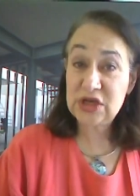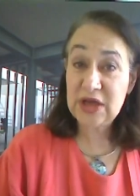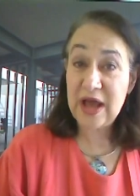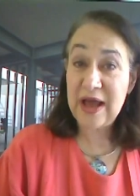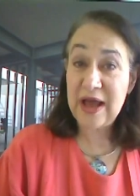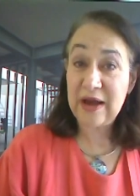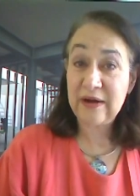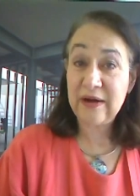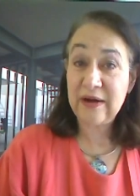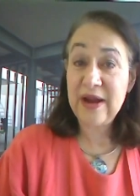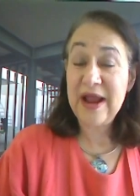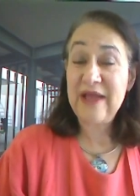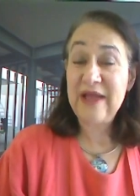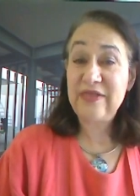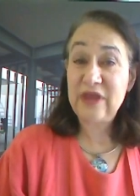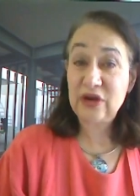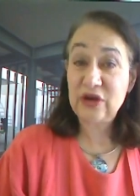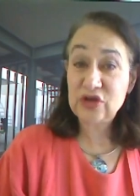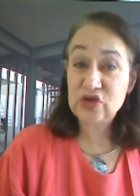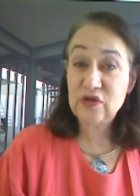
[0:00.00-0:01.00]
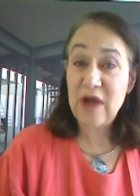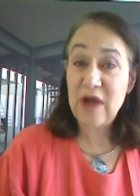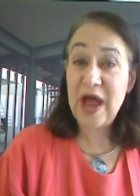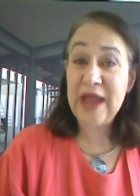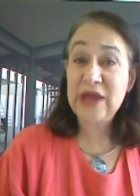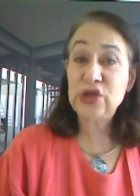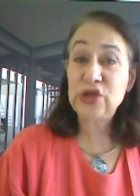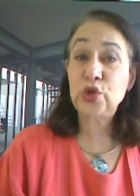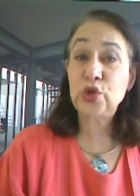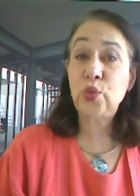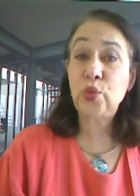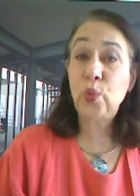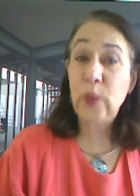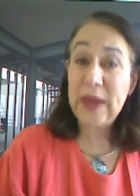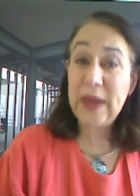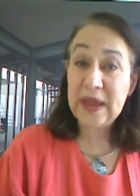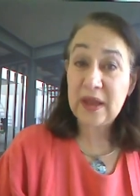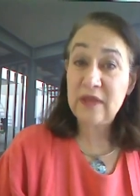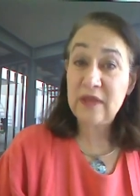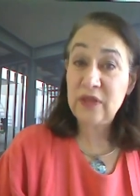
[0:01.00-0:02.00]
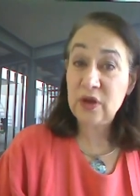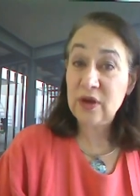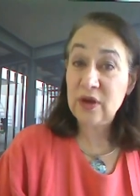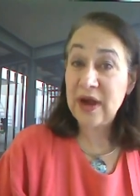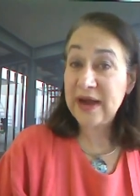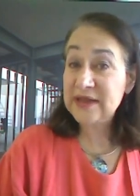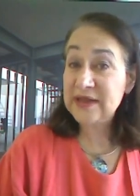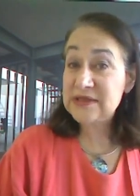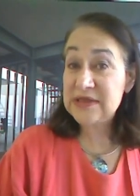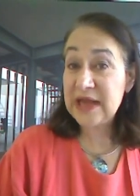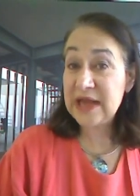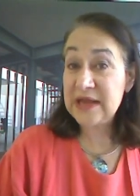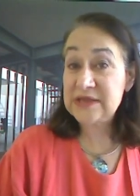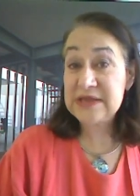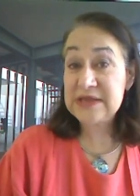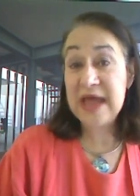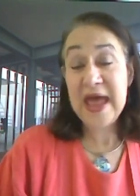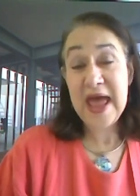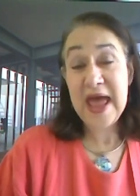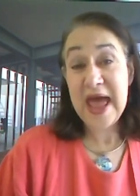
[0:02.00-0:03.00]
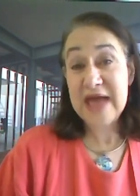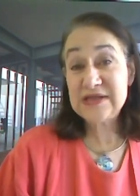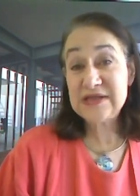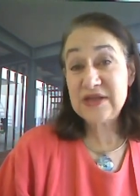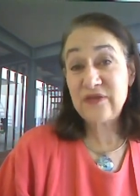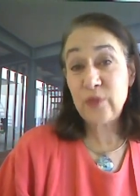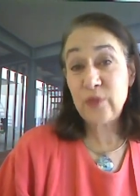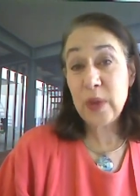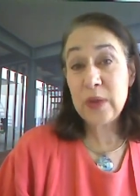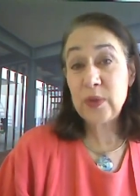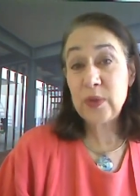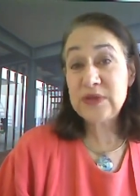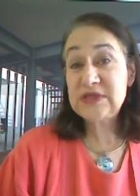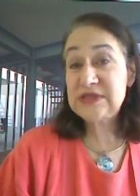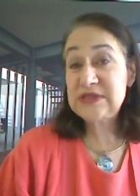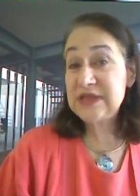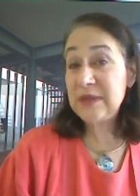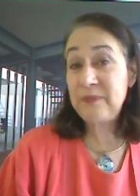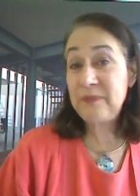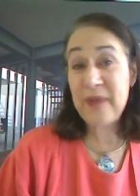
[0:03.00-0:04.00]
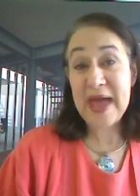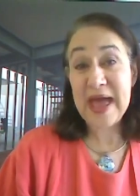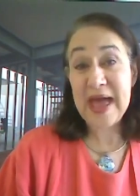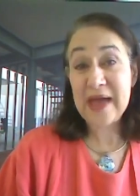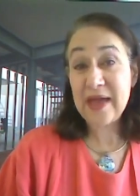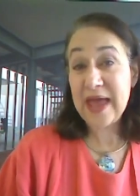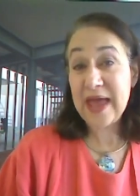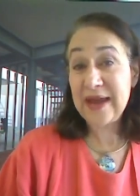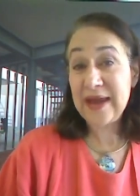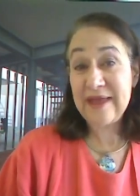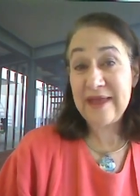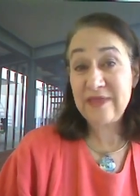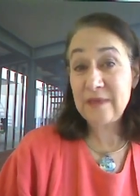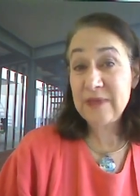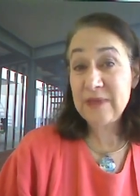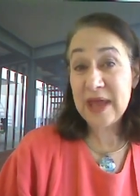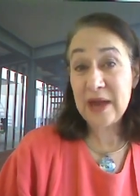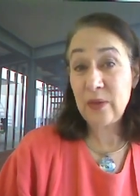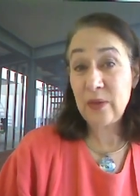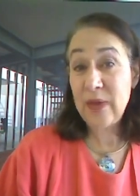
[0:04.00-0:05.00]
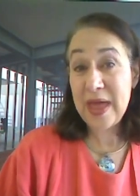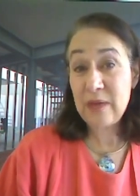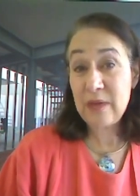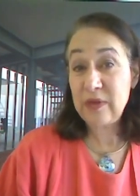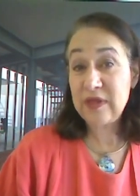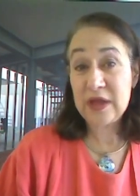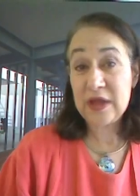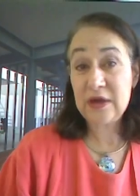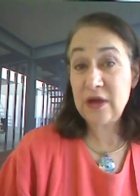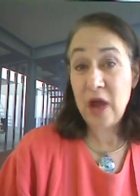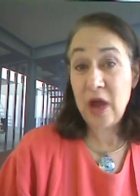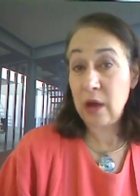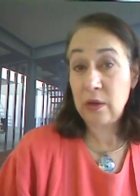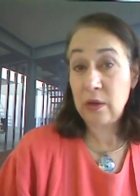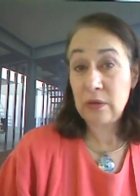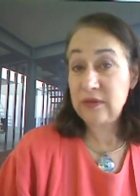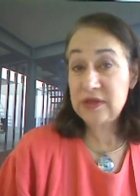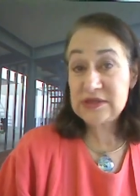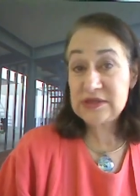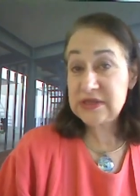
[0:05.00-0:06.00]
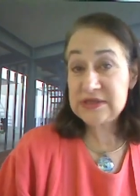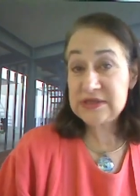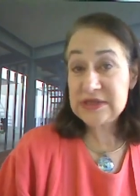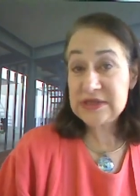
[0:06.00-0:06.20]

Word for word: dollar. They're trying to weaken the United States as if we would sit back and let them get away with it. No, this